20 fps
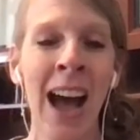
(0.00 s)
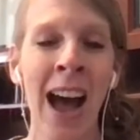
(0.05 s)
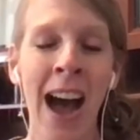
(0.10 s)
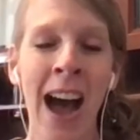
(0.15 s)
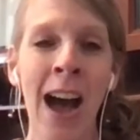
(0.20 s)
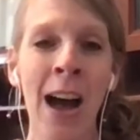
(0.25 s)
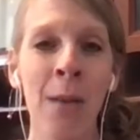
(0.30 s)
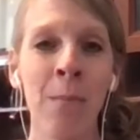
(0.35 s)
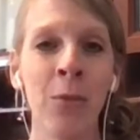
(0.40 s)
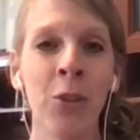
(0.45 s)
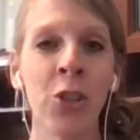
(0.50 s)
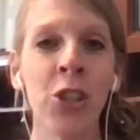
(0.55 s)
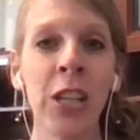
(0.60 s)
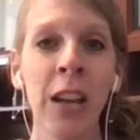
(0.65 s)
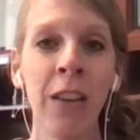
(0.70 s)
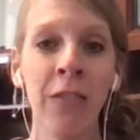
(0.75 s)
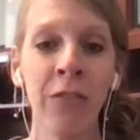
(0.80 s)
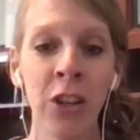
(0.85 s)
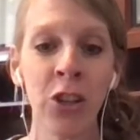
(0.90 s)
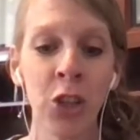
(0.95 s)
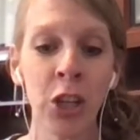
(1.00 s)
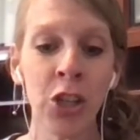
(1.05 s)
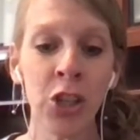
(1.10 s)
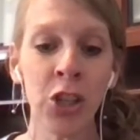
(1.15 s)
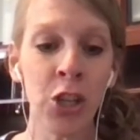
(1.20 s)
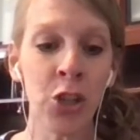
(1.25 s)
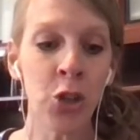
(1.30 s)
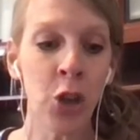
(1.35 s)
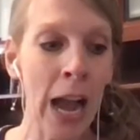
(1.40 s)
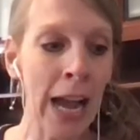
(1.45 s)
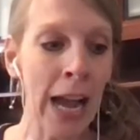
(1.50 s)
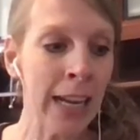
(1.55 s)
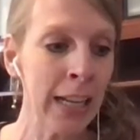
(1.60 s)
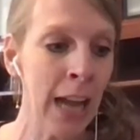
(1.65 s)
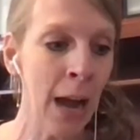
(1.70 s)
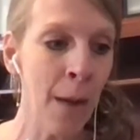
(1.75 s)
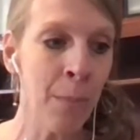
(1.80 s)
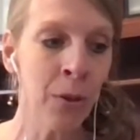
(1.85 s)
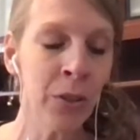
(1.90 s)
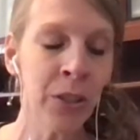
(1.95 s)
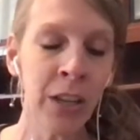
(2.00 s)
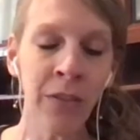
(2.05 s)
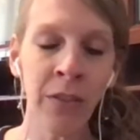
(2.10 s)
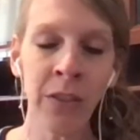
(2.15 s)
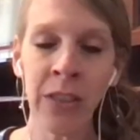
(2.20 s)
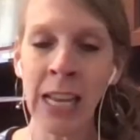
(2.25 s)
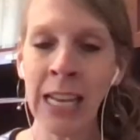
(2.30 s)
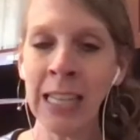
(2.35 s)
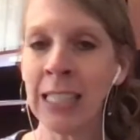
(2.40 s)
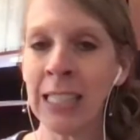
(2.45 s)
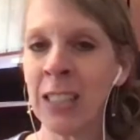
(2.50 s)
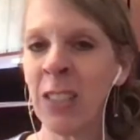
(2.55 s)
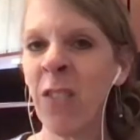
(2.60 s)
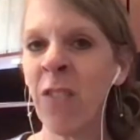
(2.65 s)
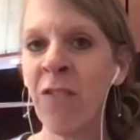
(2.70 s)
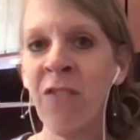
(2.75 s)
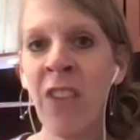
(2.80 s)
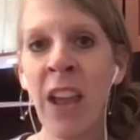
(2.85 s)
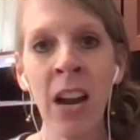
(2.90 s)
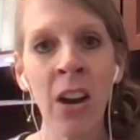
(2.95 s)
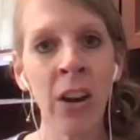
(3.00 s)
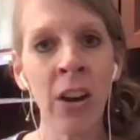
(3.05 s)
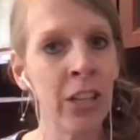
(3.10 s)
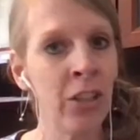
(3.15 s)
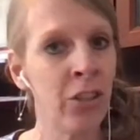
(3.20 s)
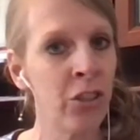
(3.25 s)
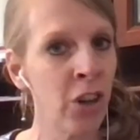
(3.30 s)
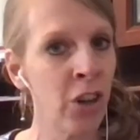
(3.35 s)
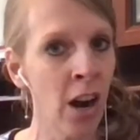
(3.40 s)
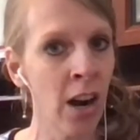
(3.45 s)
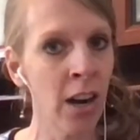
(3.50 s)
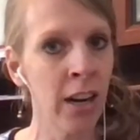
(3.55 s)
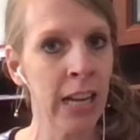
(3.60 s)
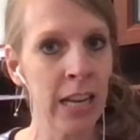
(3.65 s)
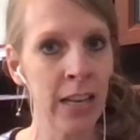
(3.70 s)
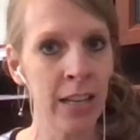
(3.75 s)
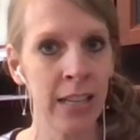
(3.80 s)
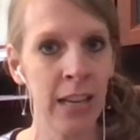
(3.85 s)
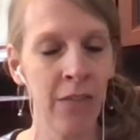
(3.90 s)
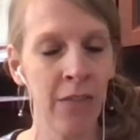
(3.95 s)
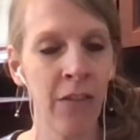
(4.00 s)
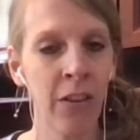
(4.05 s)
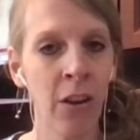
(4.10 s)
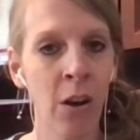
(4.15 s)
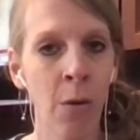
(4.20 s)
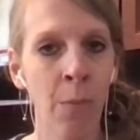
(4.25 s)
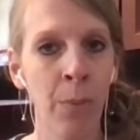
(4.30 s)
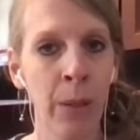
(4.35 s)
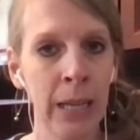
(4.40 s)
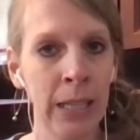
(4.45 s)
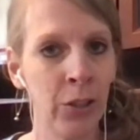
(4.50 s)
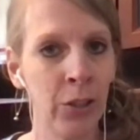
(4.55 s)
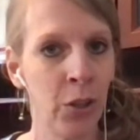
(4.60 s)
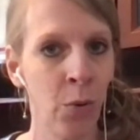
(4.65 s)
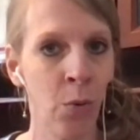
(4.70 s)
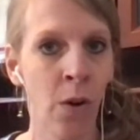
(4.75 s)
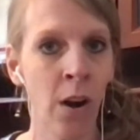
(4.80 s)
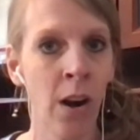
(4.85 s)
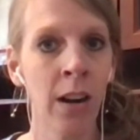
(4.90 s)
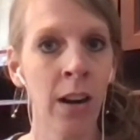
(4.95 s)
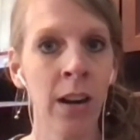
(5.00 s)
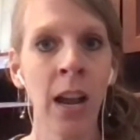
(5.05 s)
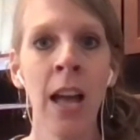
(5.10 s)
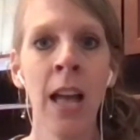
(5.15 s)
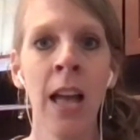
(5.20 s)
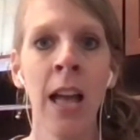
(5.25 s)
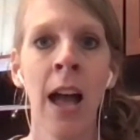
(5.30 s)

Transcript: Um, she eventually, she tried a couple different things. It's very dark and difficult place to work.